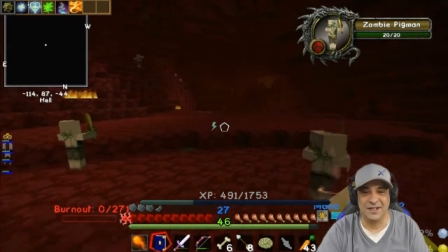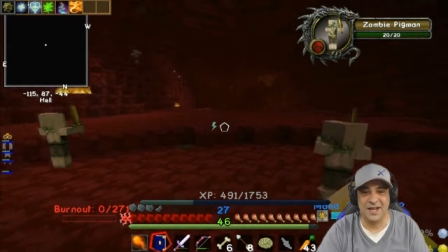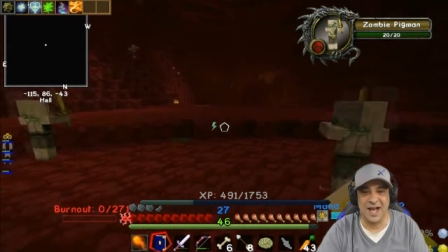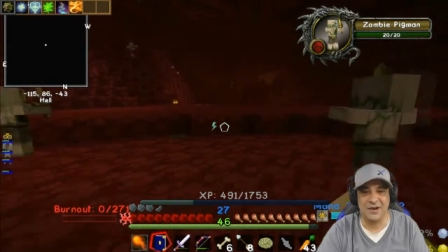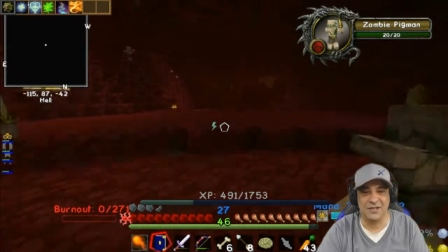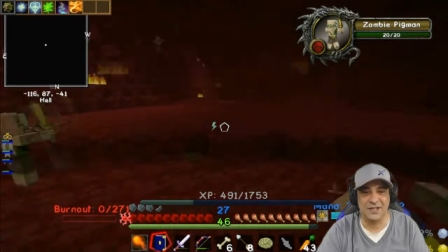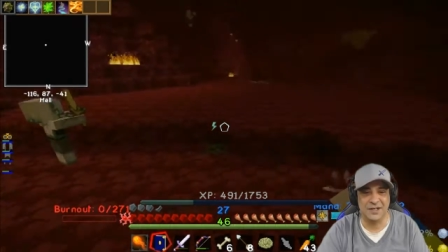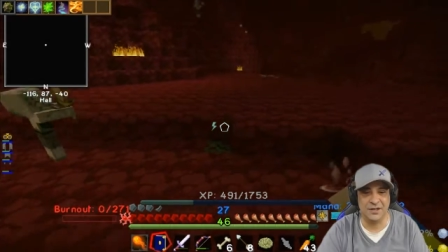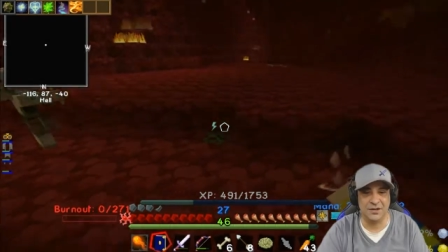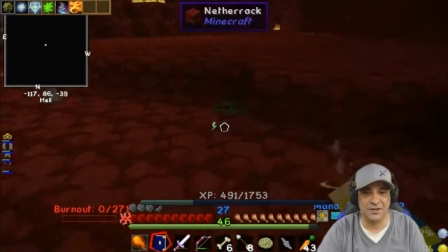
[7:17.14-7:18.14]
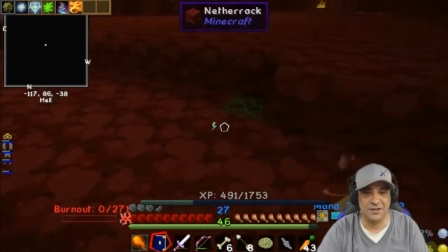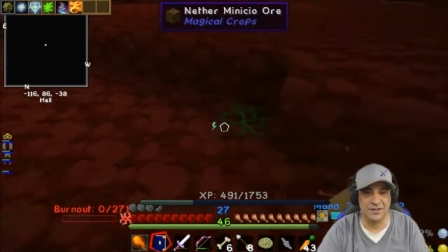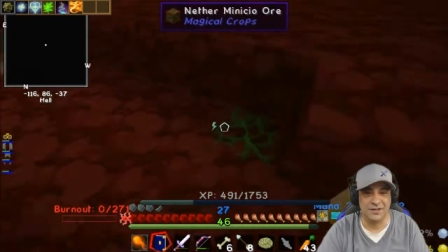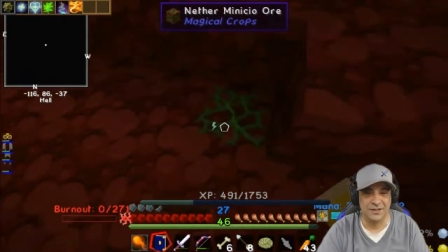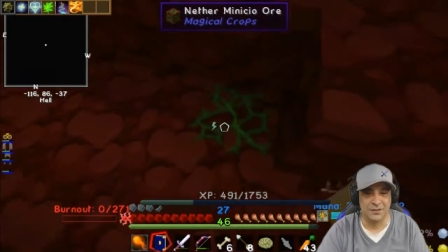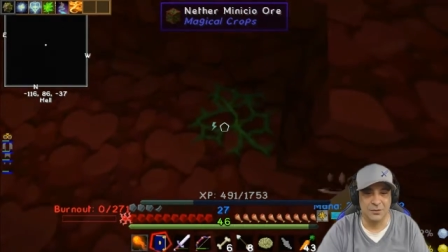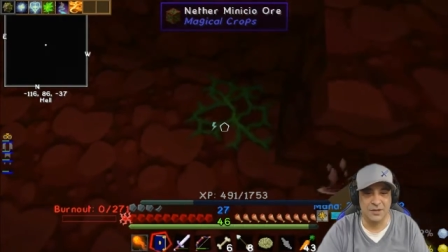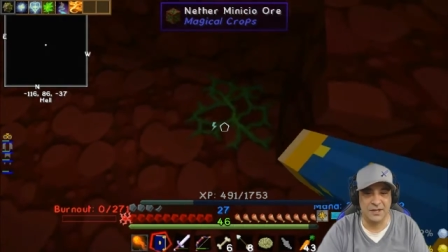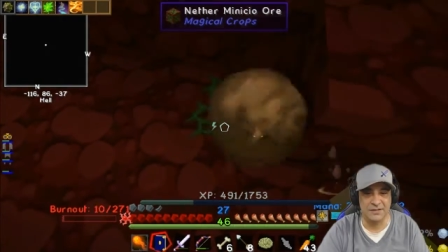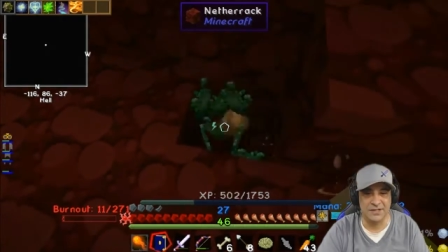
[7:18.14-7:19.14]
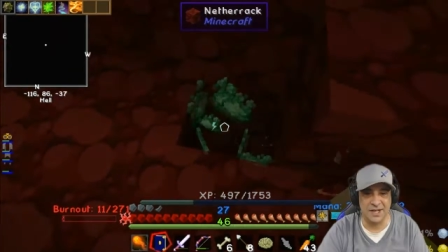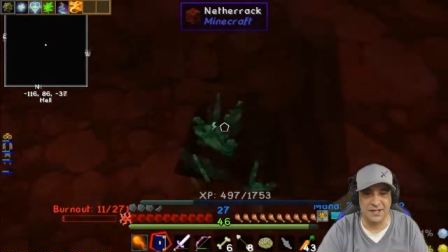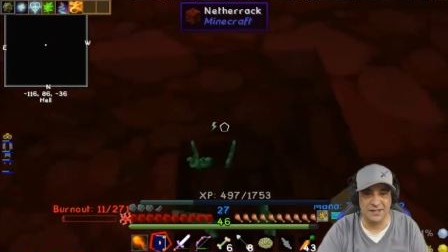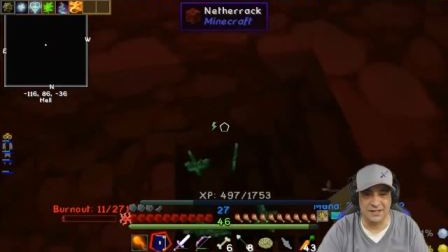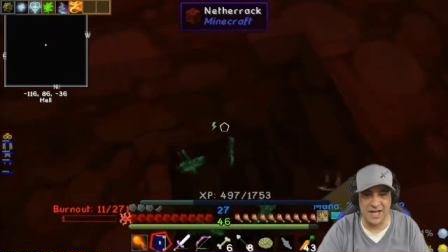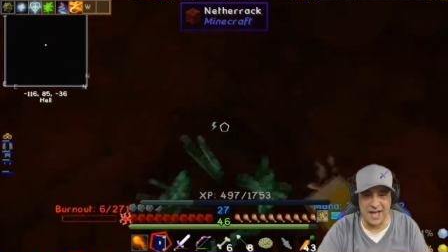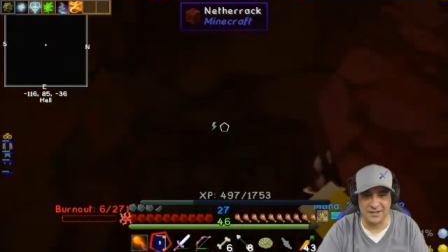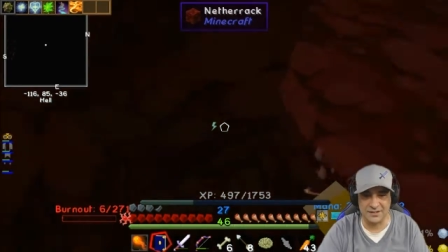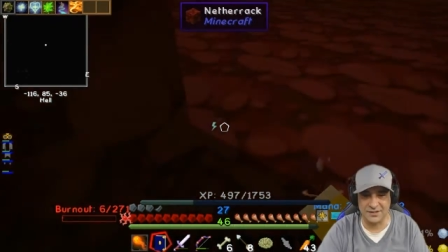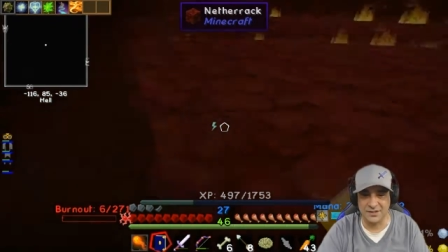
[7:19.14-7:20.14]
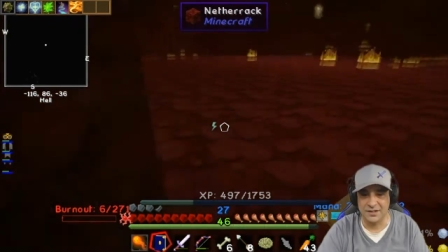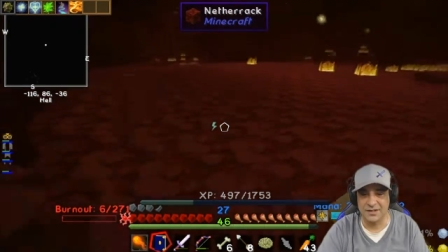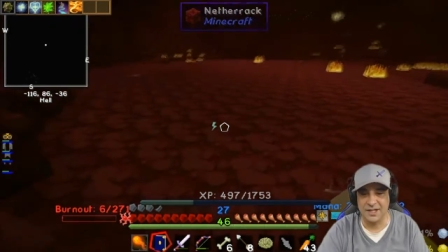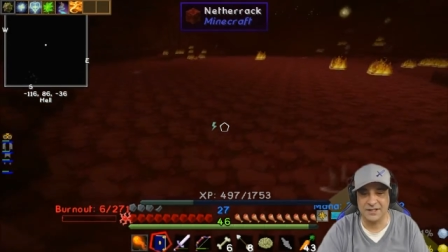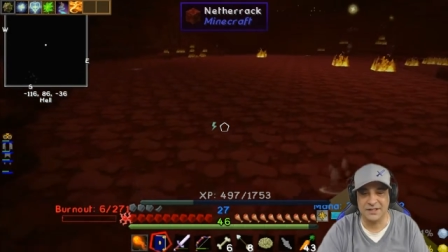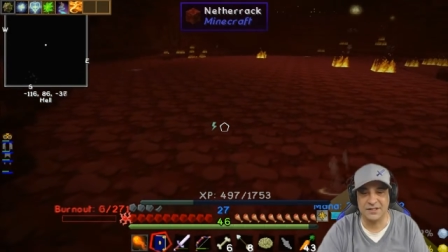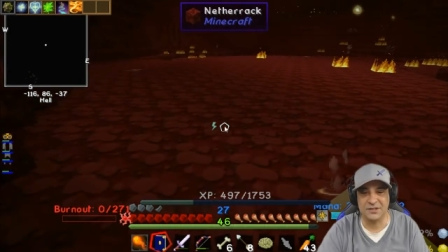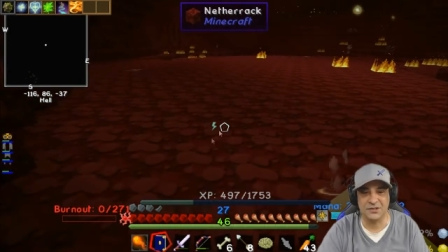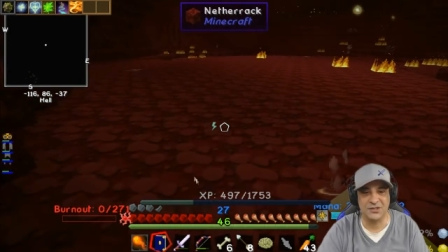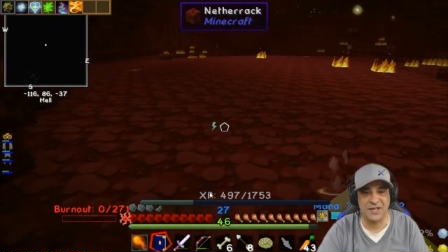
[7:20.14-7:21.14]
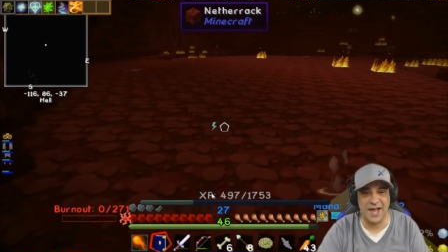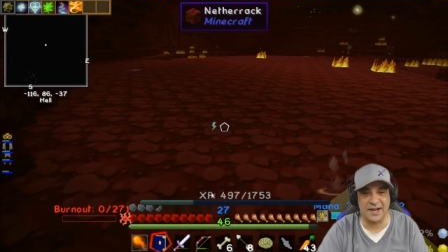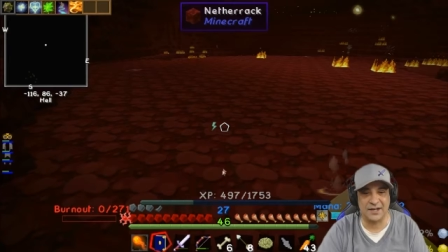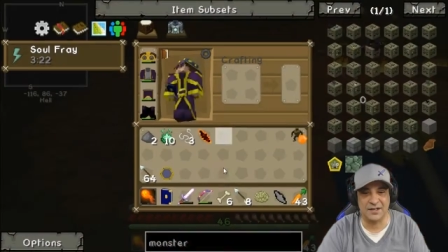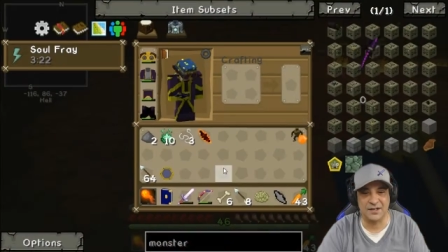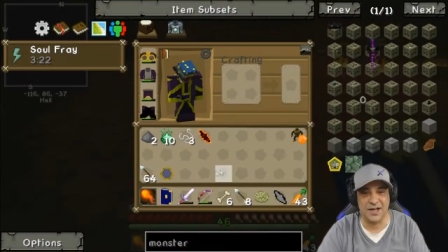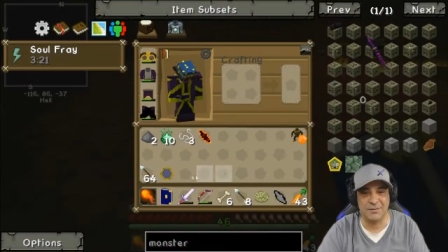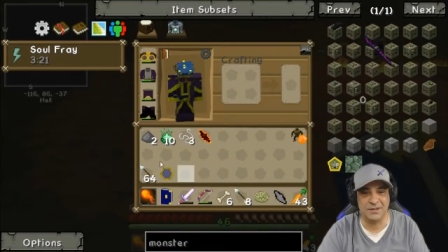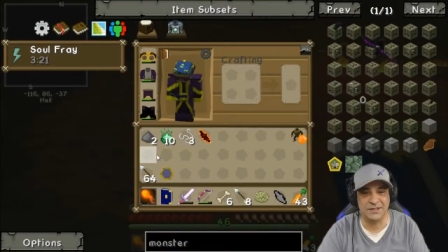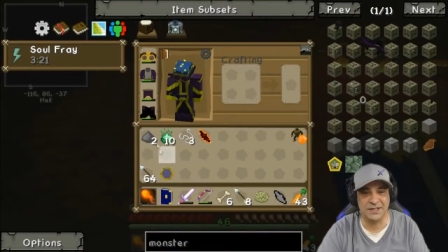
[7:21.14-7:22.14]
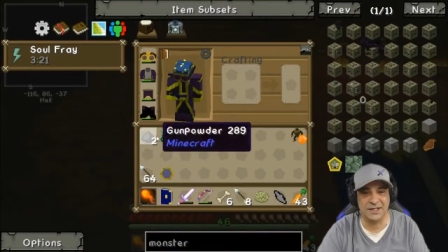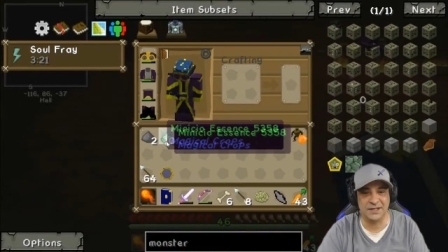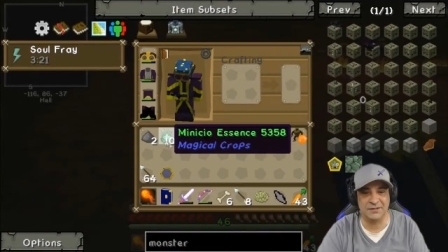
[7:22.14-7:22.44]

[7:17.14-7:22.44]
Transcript: out here will give us a lot. Like this little stack, how much did it give